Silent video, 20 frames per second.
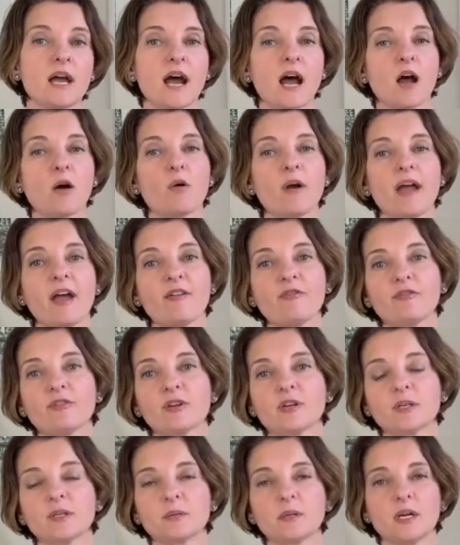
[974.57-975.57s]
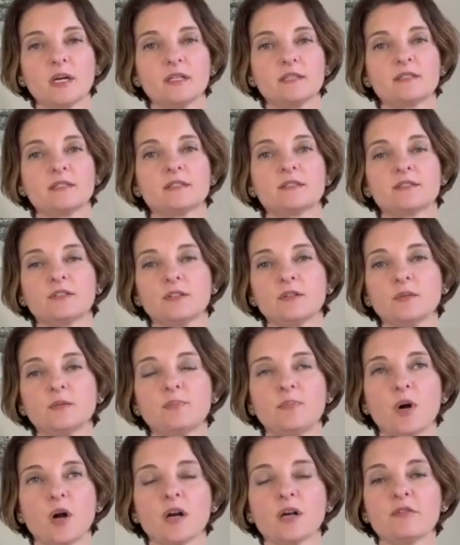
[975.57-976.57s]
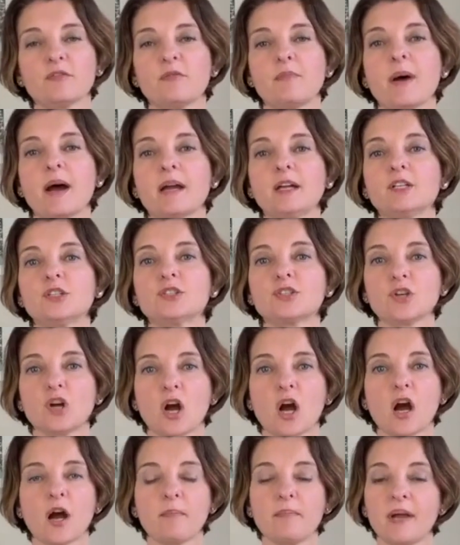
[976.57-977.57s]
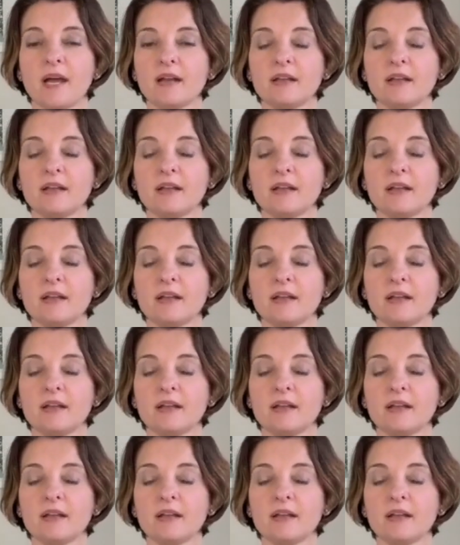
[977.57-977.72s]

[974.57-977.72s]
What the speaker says: However, it's still part of my job,